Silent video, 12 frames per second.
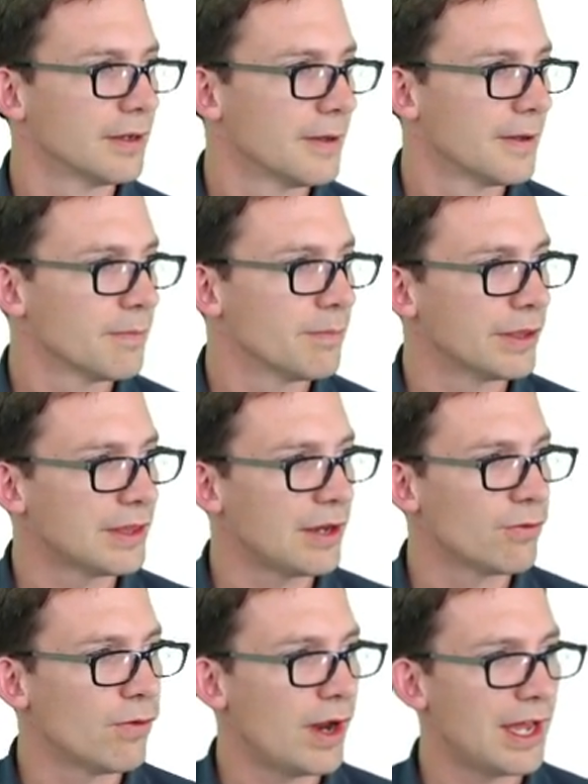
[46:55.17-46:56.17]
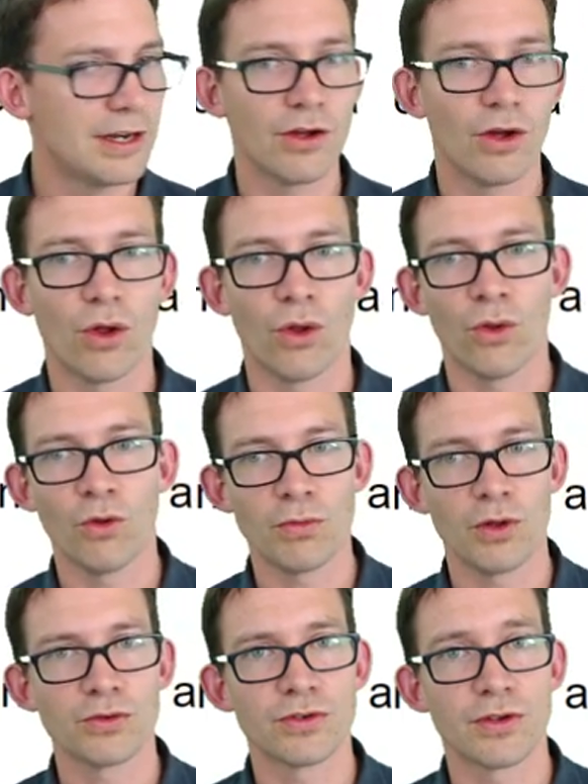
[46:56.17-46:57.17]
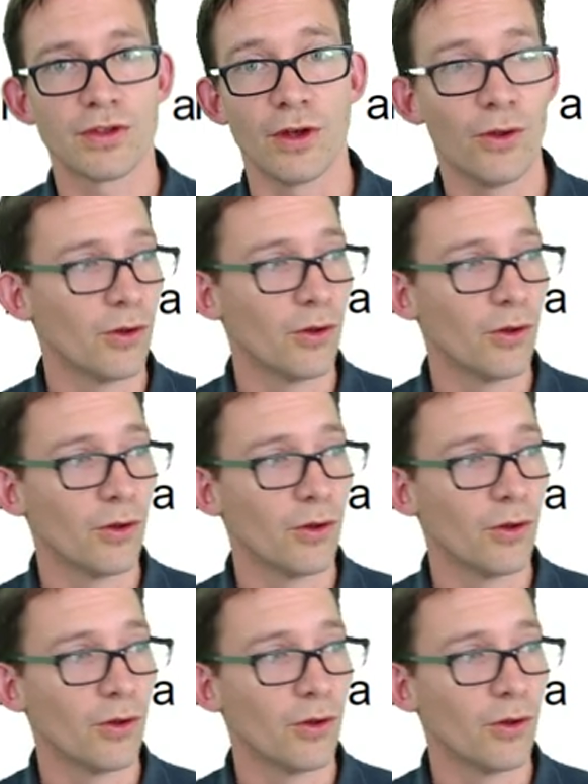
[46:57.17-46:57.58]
but they read almost the whole